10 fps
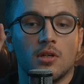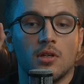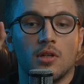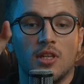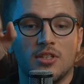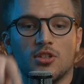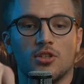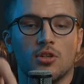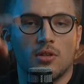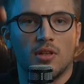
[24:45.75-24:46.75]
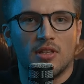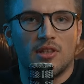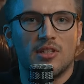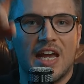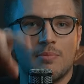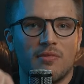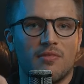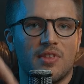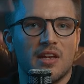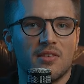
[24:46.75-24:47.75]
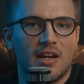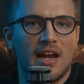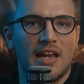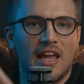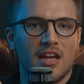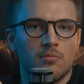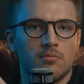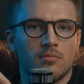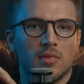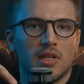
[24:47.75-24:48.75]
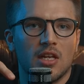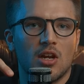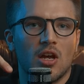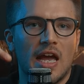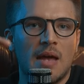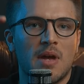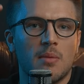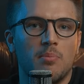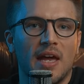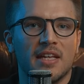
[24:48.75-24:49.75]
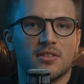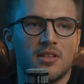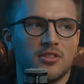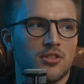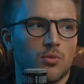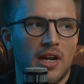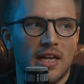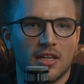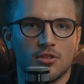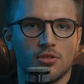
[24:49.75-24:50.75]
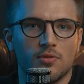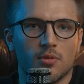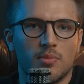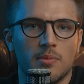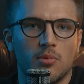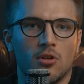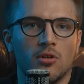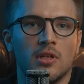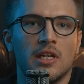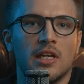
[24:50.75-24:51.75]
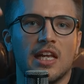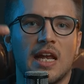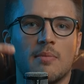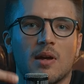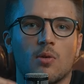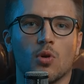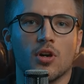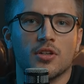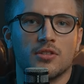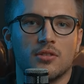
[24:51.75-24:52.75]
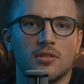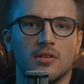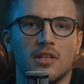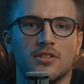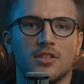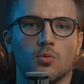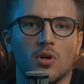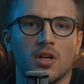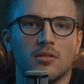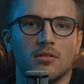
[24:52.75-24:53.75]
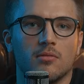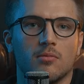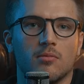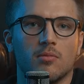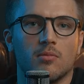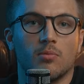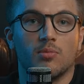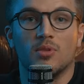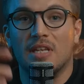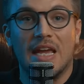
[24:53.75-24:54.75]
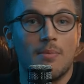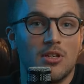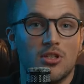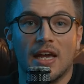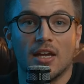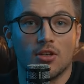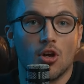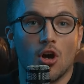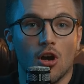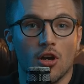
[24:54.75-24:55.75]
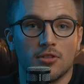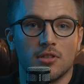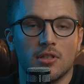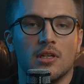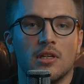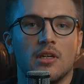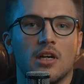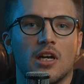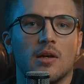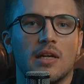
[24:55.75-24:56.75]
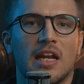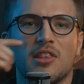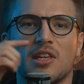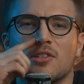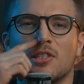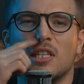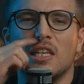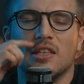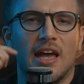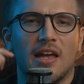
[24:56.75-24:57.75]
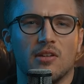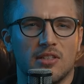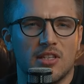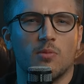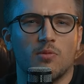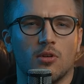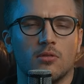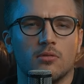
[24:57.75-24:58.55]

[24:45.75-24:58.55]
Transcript: this is the type of thing that I am. And at my best, this is what I can do for people. And at my worst, this is what damage I could cause. Uh, and I mm-hmm. think Absolutely. seeing that is helpful.